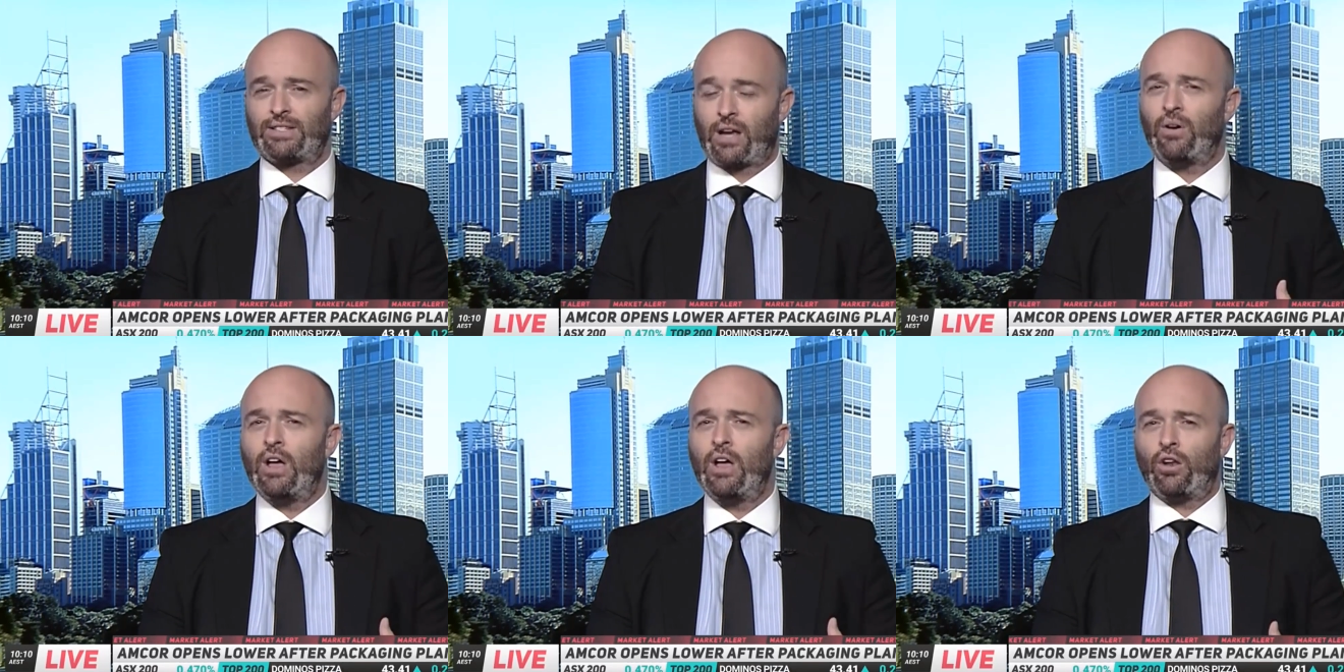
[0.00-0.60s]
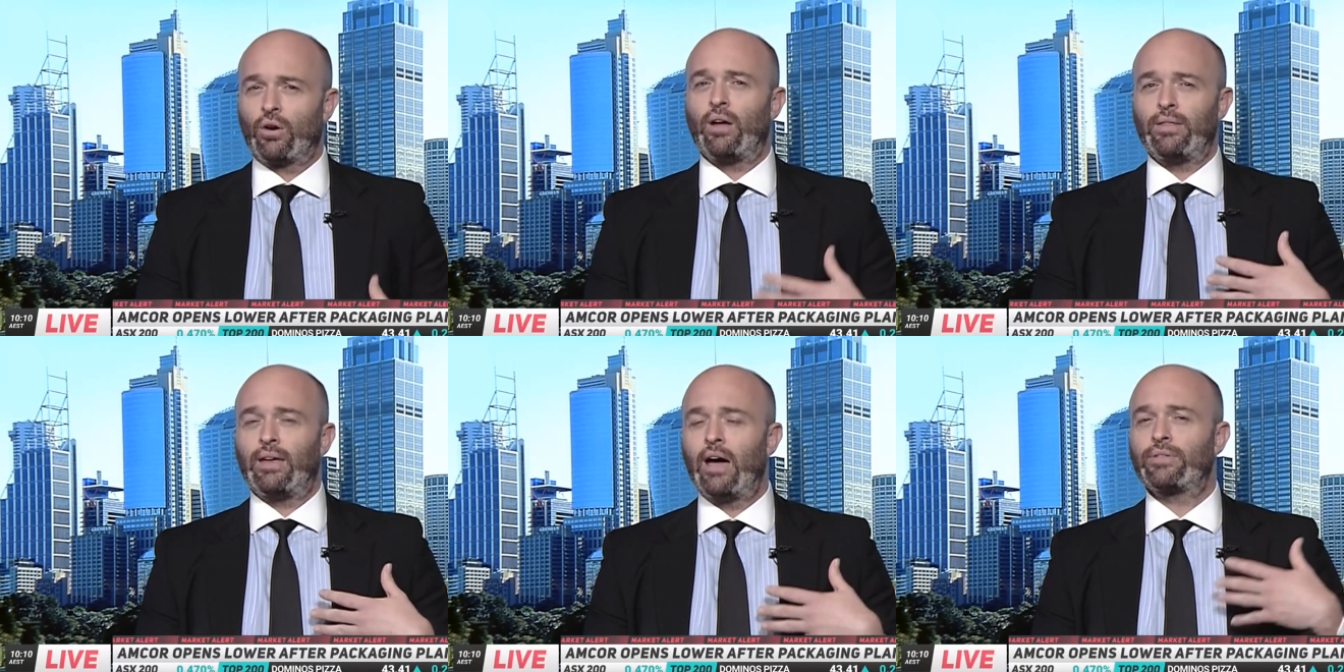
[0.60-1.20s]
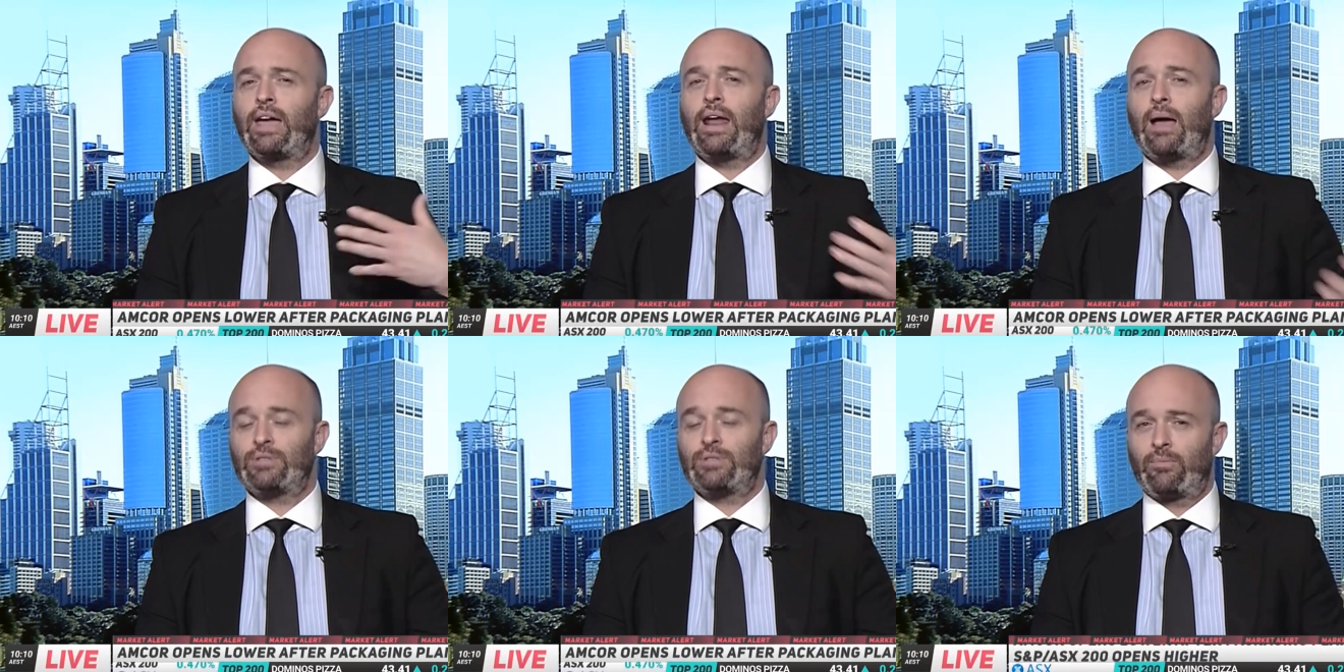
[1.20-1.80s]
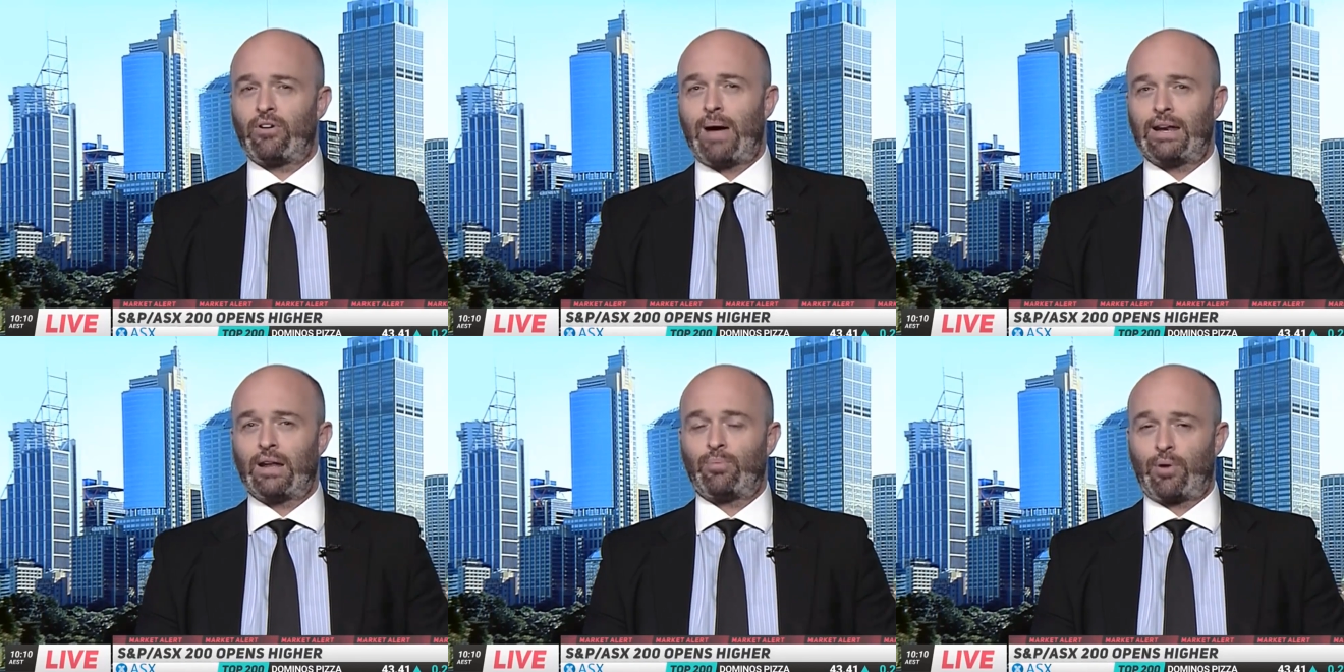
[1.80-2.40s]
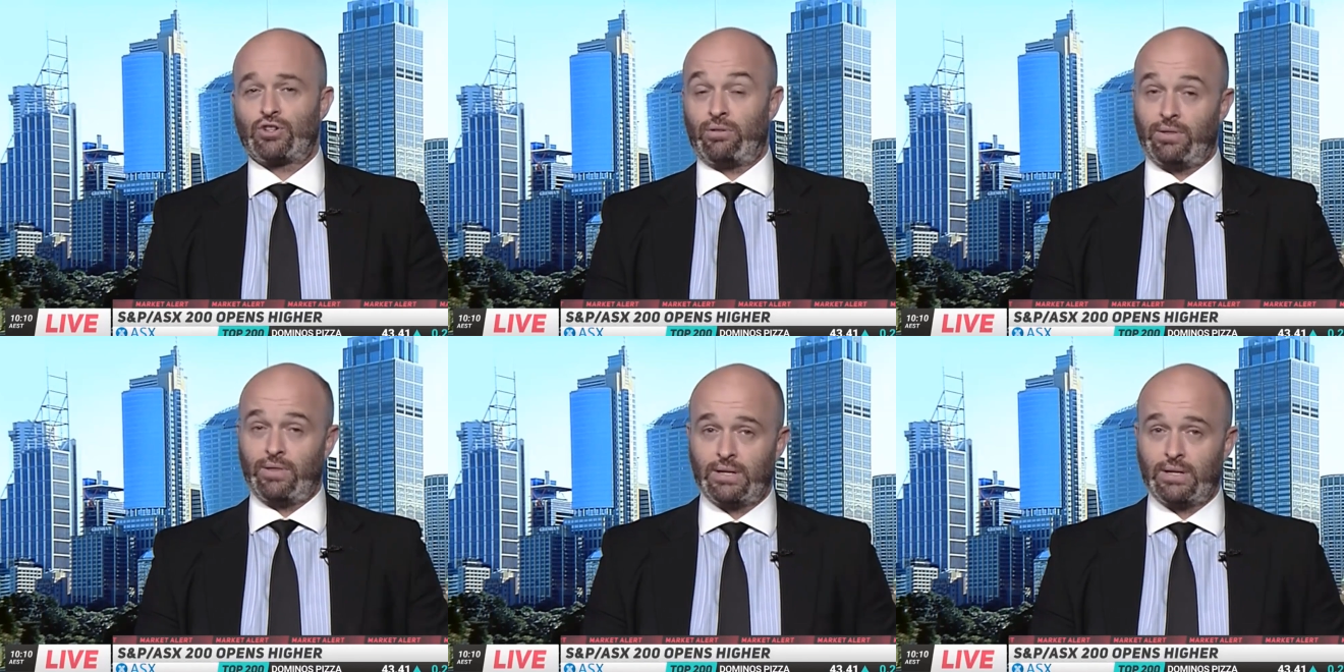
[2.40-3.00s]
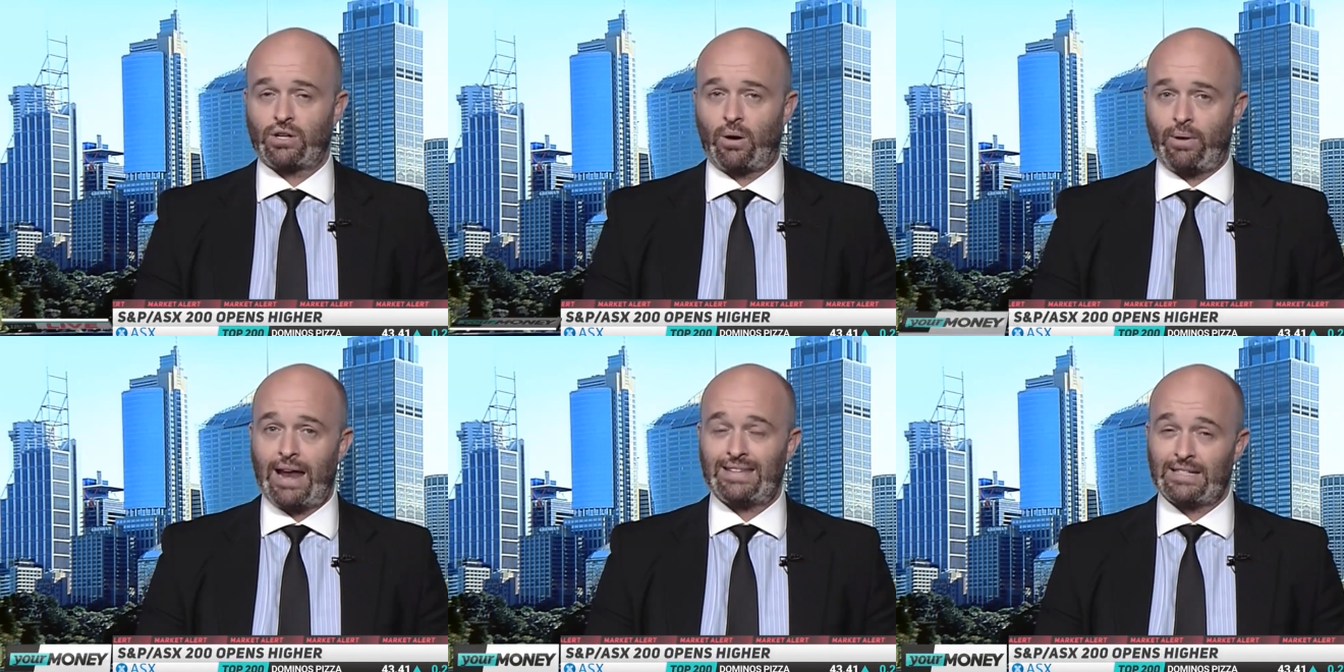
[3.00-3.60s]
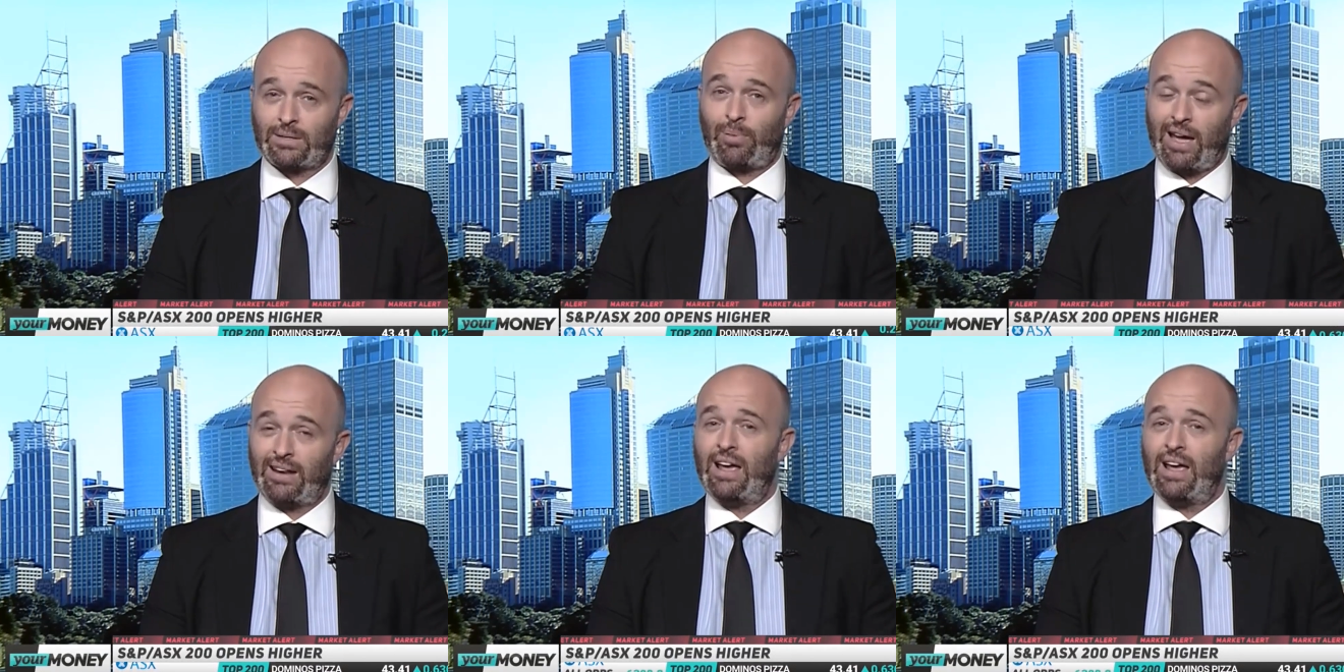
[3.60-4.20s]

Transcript: So look, healthcare names are going to remain under pressure in this session, I would anticipate,